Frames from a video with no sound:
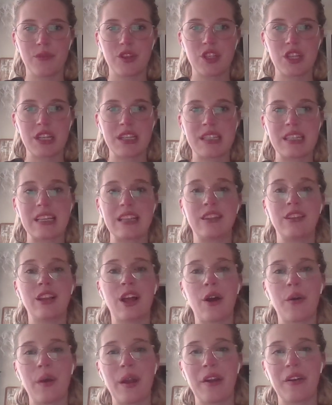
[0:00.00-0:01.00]
GC
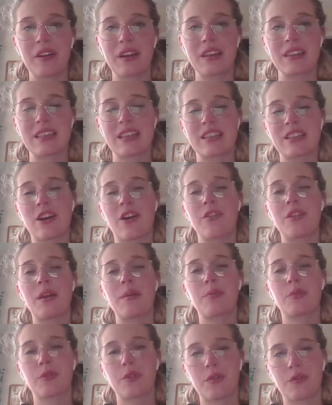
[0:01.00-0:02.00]
low areas that's on that
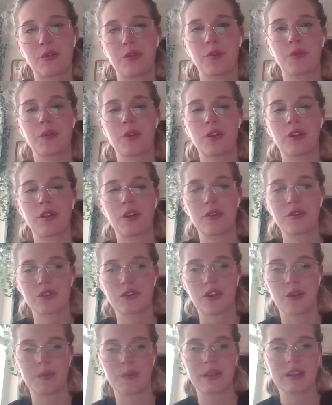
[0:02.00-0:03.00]
peripheral with closed
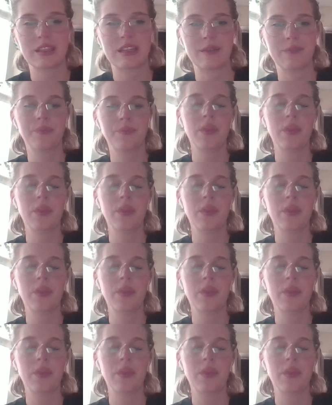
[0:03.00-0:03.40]
chromatin.